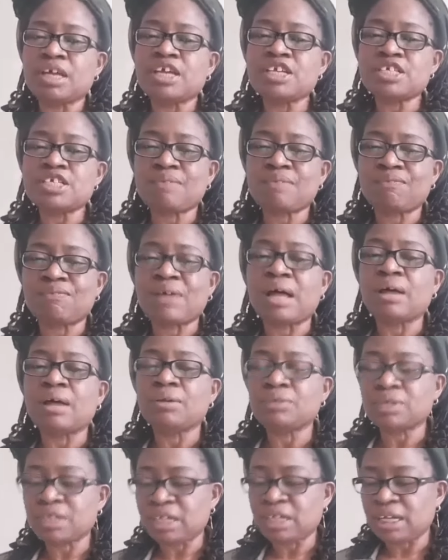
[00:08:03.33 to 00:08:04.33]
is
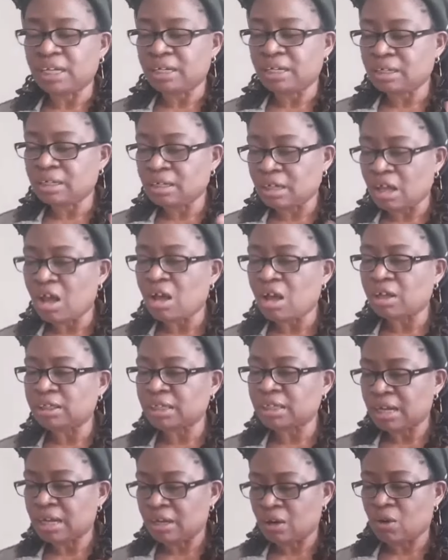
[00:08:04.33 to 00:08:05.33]
found in
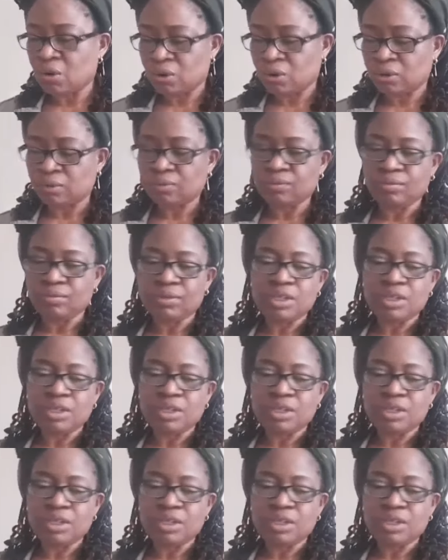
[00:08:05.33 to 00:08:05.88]
God alone.